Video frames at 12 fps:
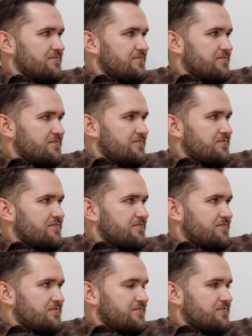
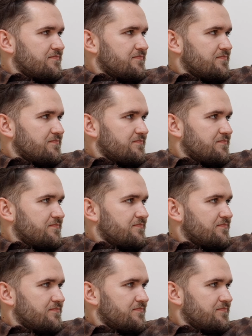
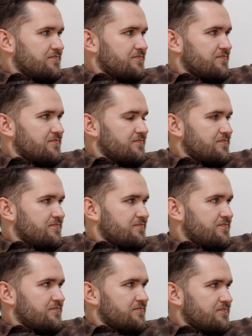
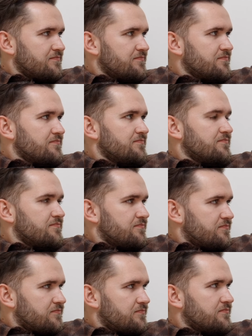
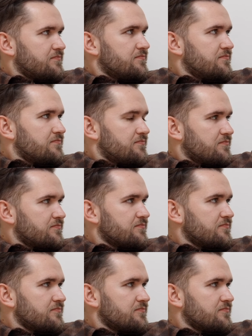This person isn't speaking.